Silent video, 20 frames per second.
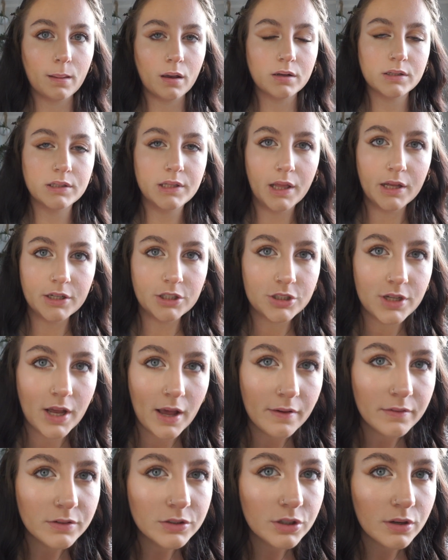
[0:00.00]
See that just
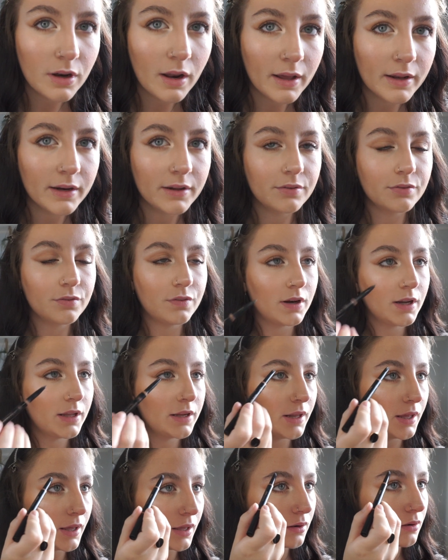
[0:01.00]
ever so lightly filling
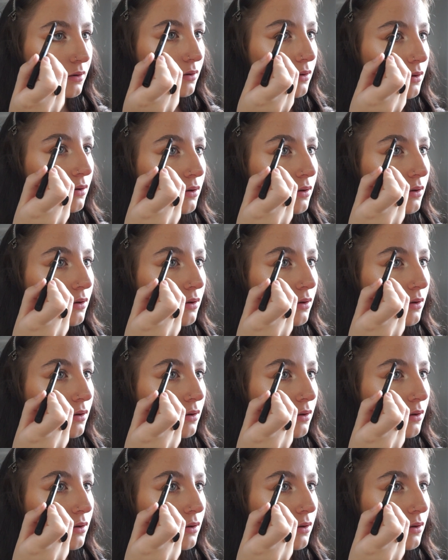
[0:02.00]
in